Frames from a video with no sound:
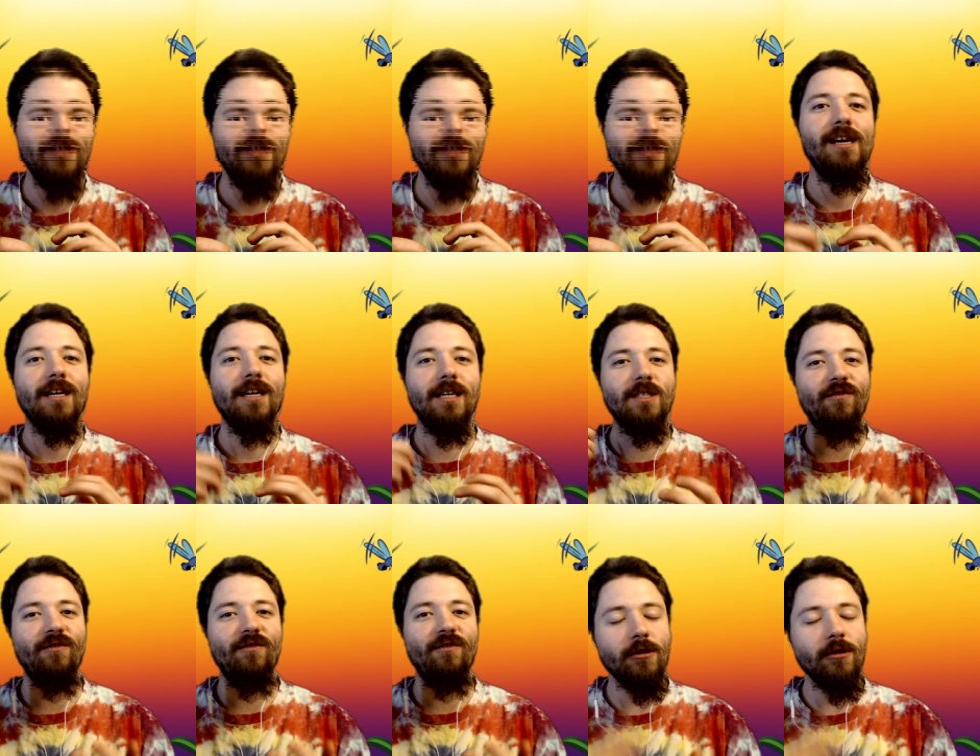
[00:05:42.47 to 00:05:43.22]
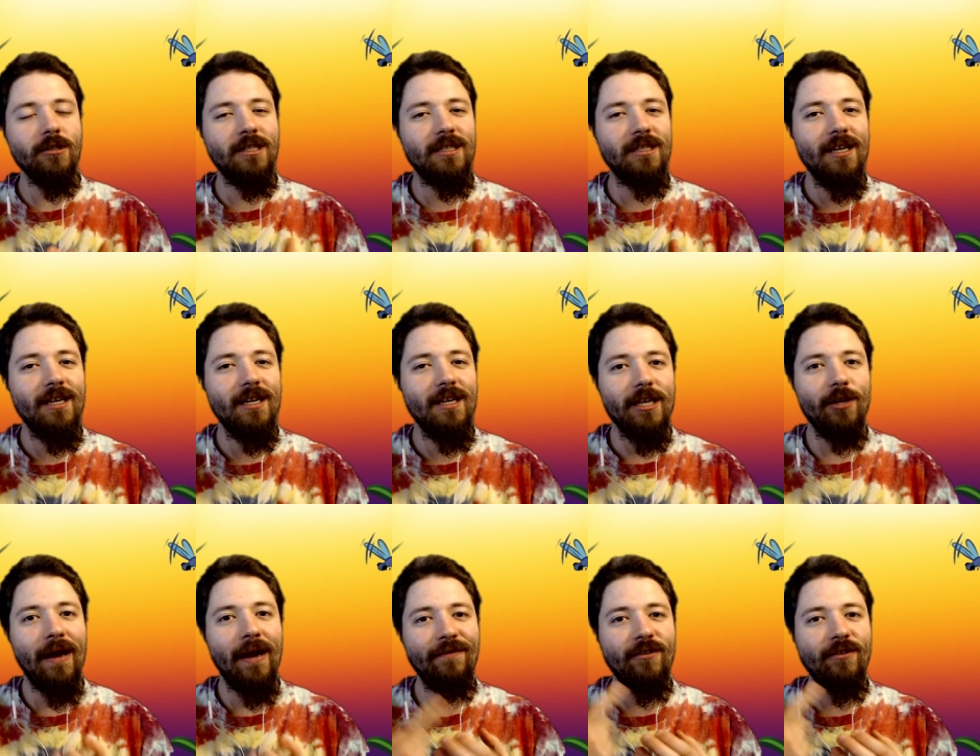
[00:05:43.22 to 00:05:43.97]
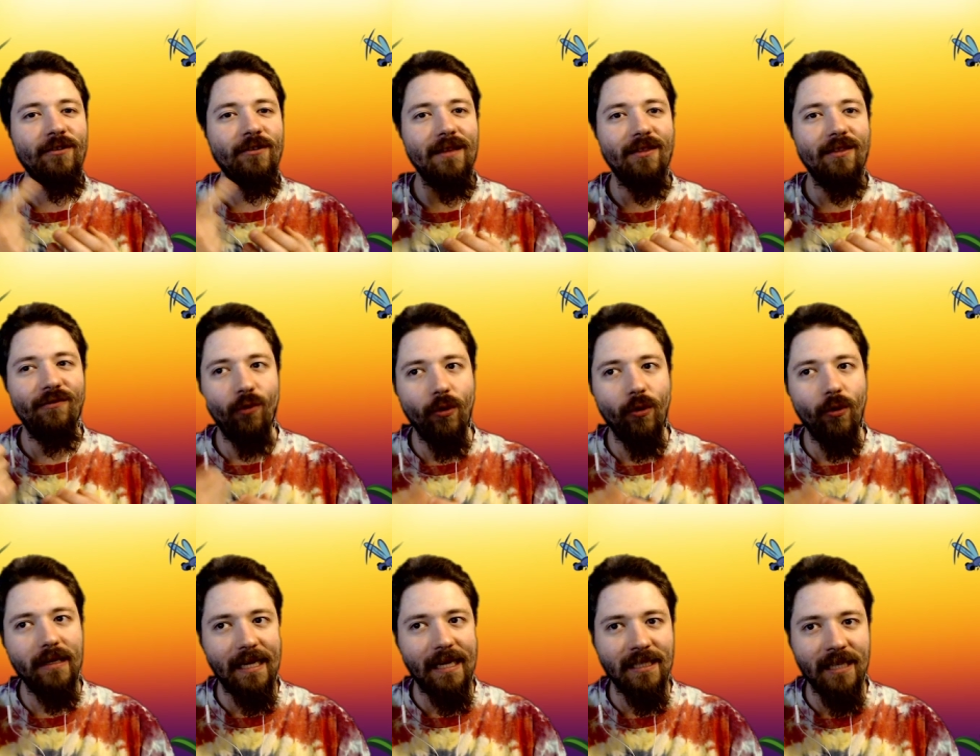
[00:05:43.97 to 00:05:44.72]
Because first, you have to get the Void
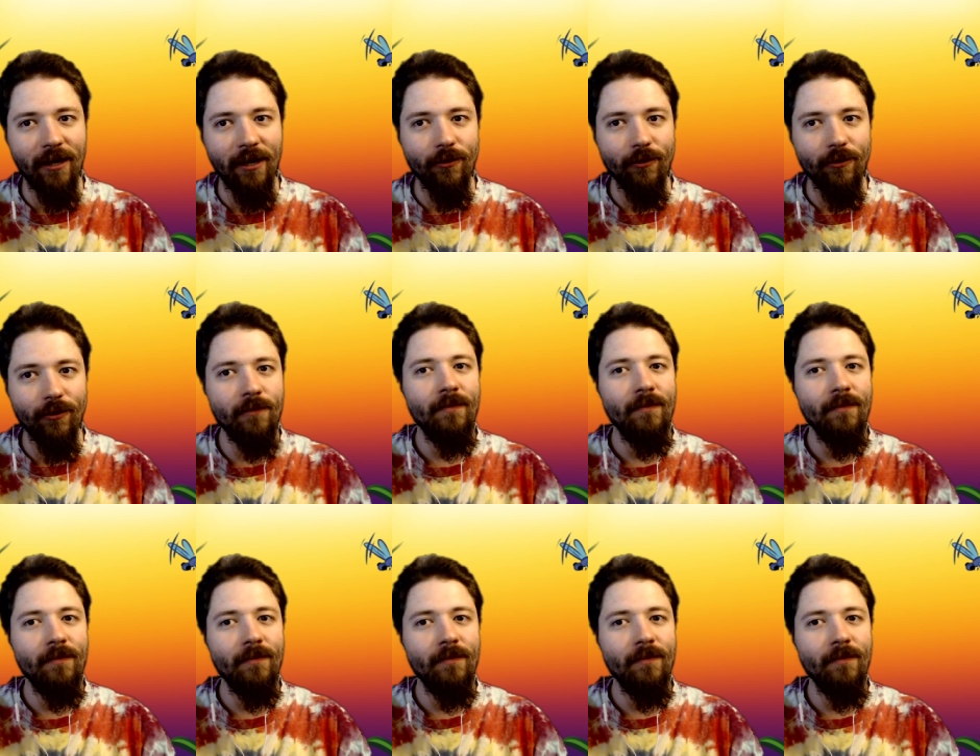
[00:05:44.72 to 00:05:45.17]
Dash heirloom,